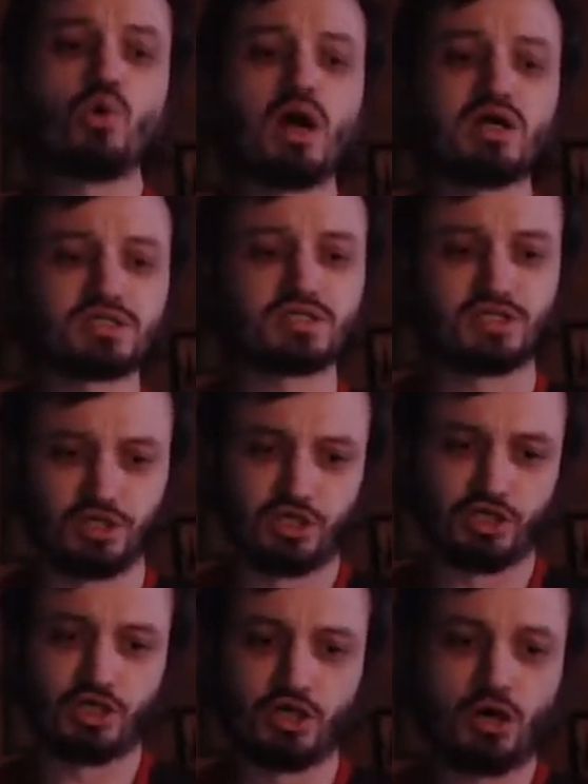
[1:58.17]

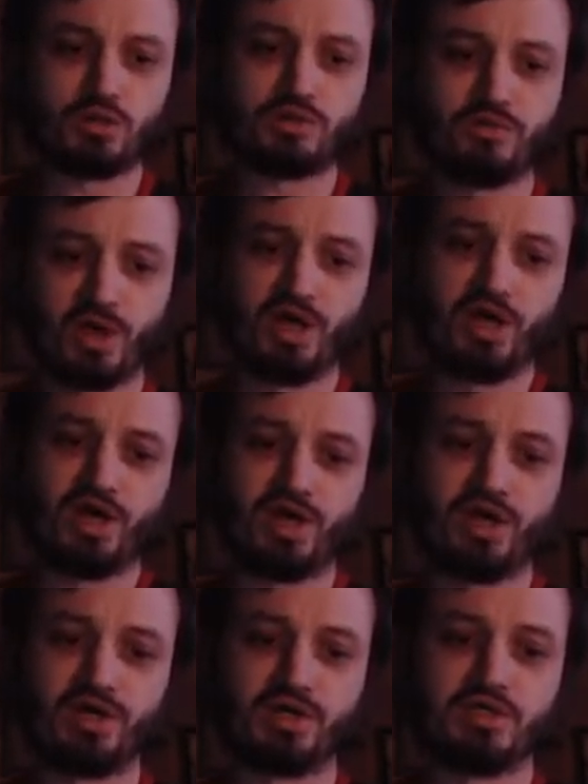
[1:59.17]
rusty old
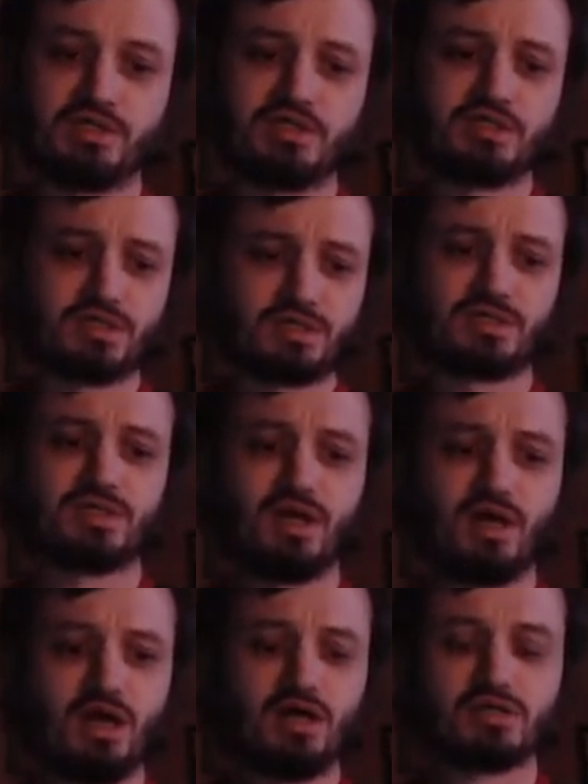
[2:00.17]
fence,
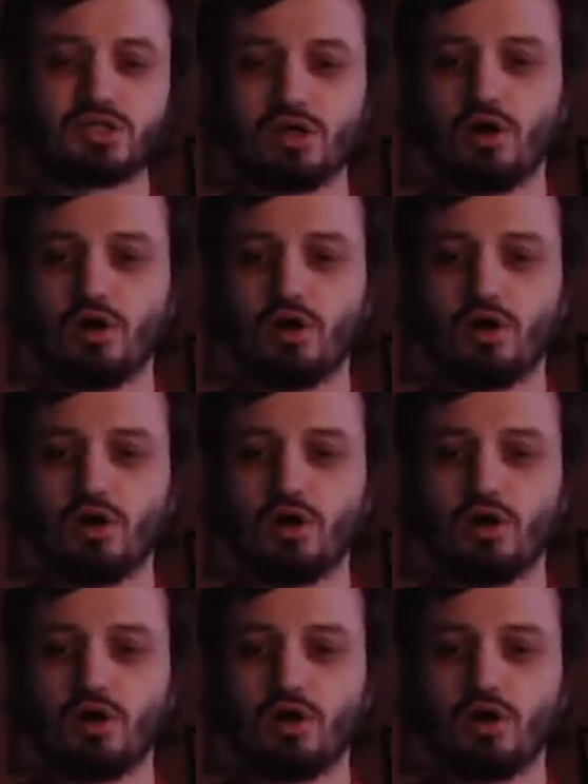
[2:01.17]
so